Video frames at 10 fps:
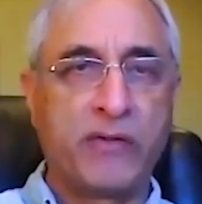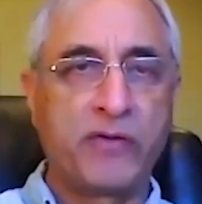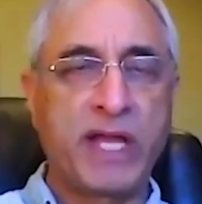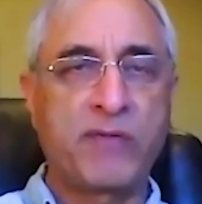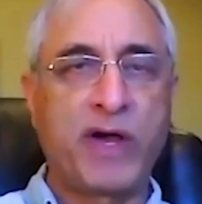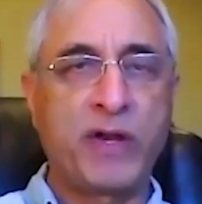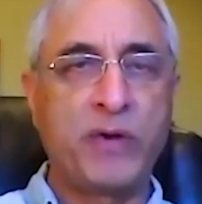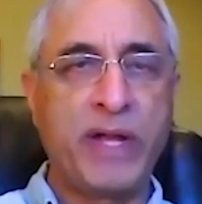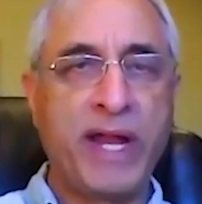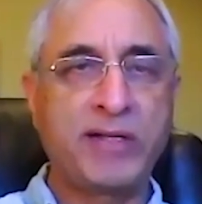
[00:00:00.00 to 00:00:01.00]
You take
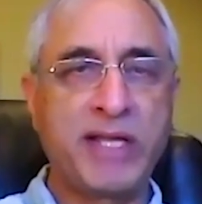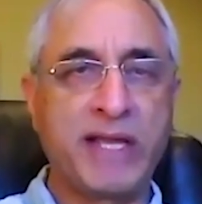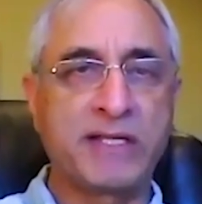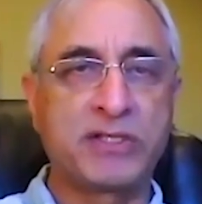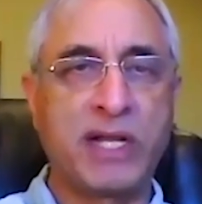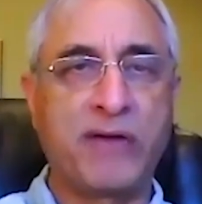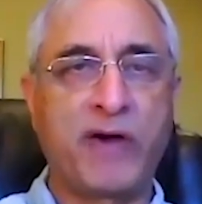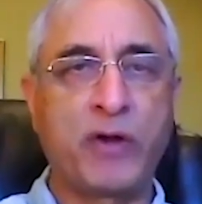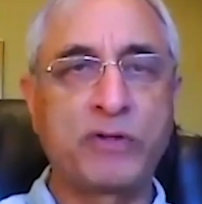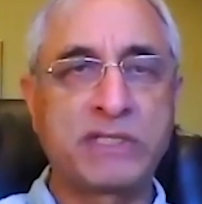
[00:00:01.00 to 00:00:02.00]
108 things, you'll have
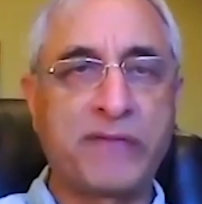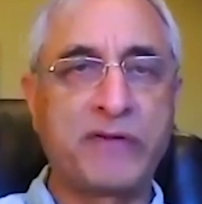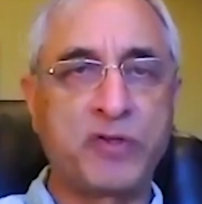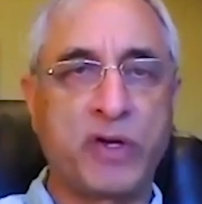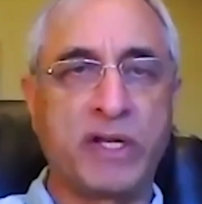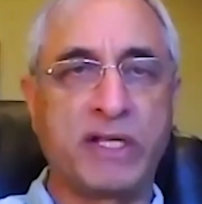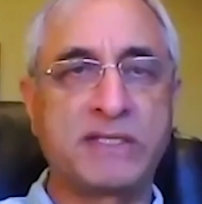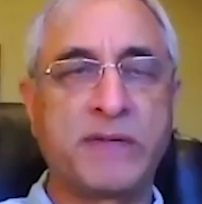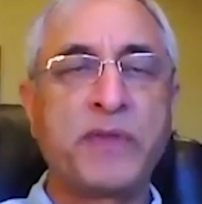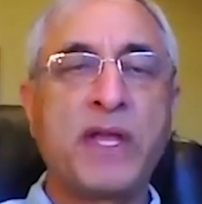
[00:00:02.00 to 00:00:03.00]
107
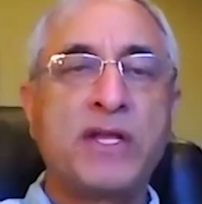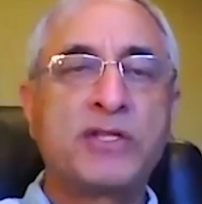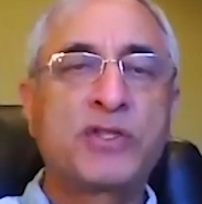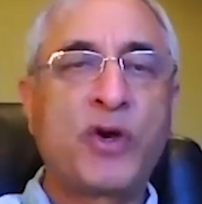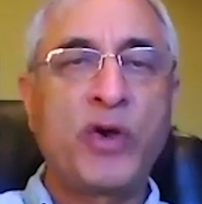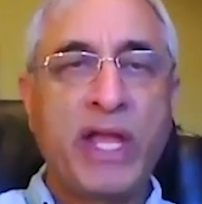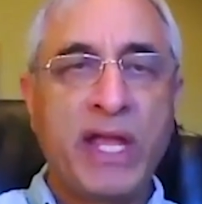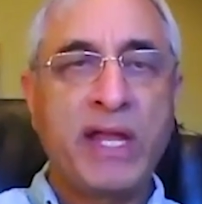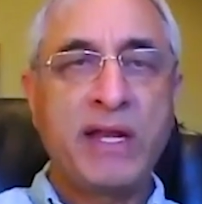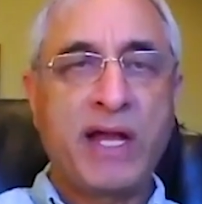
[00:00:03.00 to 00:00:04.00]
joinings. So
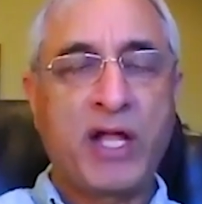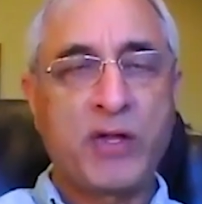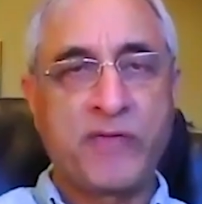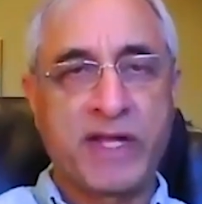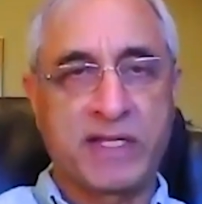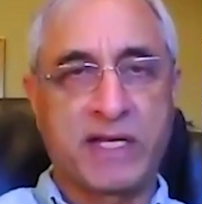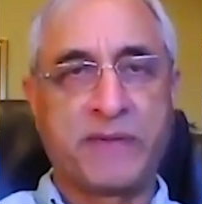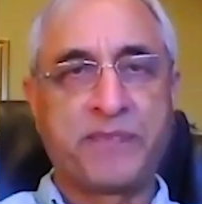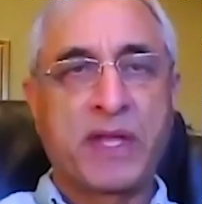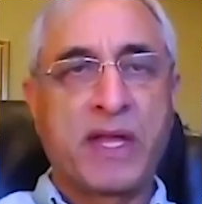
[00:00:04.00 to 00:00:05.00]
in
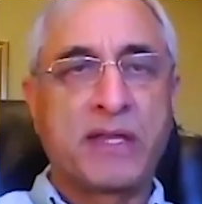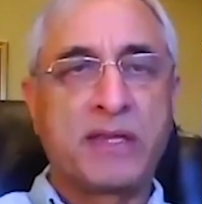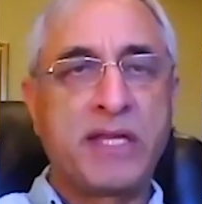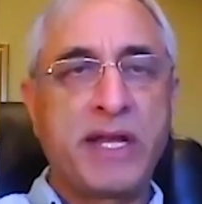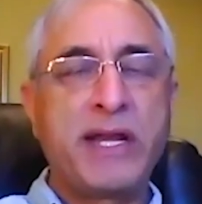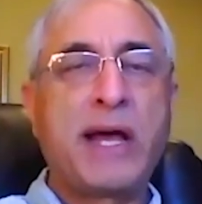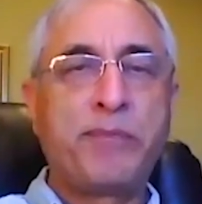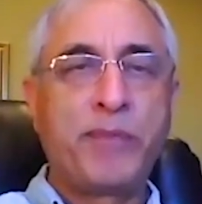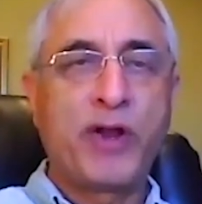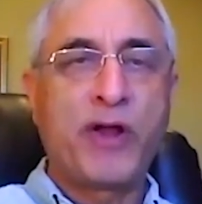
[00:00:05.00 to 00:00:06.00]
Ayurveda, the
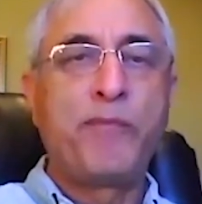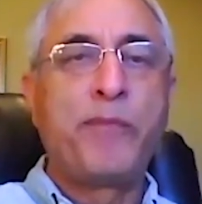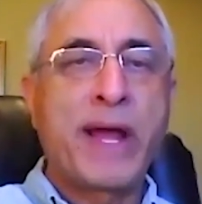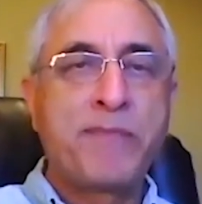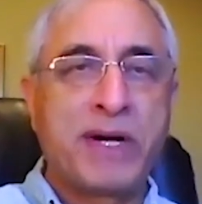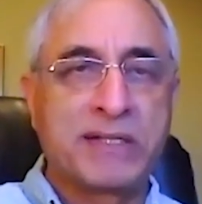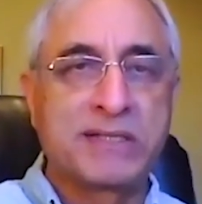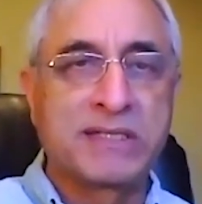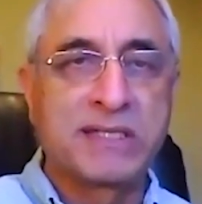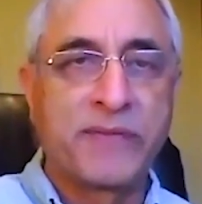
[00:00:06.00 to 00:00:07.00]
number of
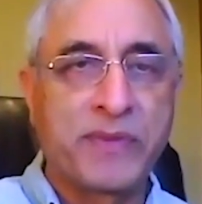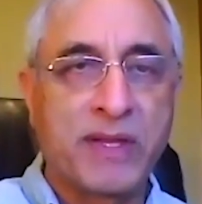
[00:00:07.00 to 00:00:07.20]
marmas,